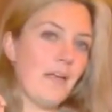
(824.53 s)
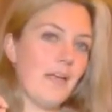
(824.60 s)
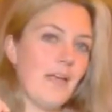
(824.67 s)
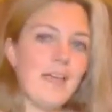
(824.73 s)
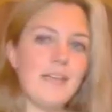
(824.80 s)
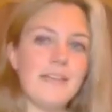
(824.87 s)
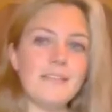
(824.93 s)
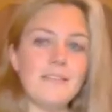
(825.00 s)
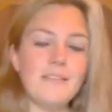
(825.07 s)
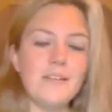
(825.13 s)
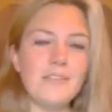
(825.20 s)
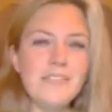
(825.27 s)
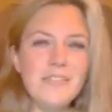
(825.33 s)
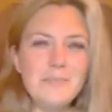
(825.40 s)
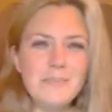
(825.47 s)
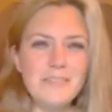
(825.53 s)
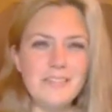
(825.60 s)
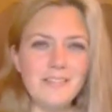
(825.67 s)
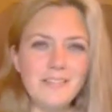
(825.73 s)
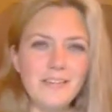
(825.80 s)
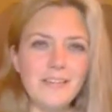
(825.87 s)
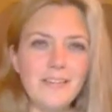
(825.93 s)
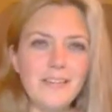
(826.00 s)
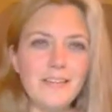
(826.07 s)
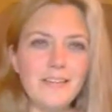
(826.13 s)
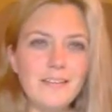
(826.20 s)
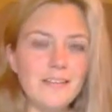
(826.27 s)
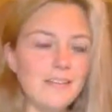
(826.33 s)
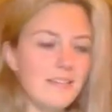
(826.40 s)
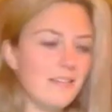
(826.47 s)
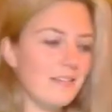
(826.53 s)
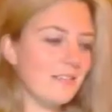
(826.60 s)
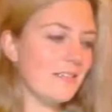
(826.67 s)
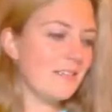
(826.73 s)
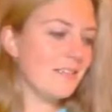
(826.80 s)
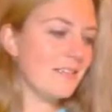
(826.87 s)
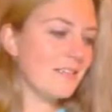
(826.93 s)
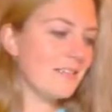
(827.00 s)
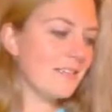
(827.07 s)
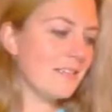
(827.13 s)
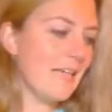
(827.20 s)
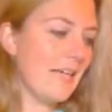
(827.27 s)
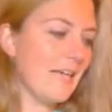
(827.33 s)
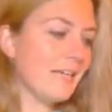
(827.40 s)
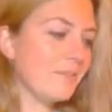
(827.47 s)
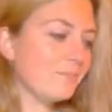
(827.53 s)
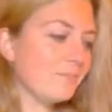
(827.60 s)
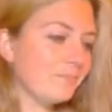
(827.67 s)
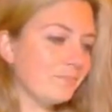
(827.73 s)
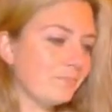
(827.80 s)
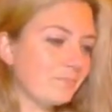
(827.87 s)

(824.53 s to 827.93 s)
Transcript: and our team's killing it. It's insane.